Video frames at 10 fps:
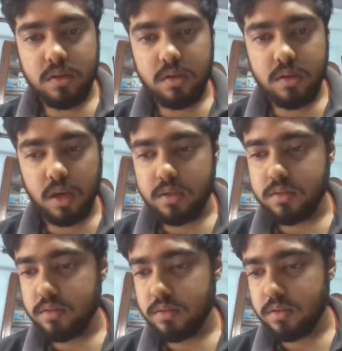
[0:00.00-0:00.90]
Okay,
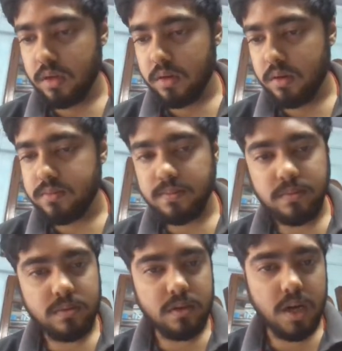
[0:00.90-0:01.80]
so
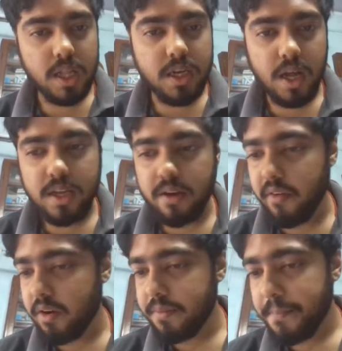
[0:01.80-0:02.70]
Radhe Radhe
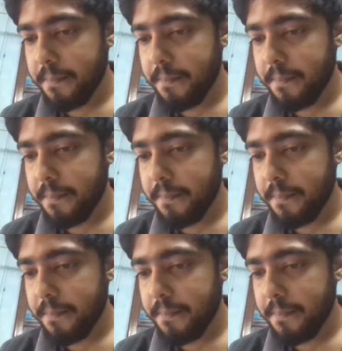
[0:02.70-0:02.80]
everyone.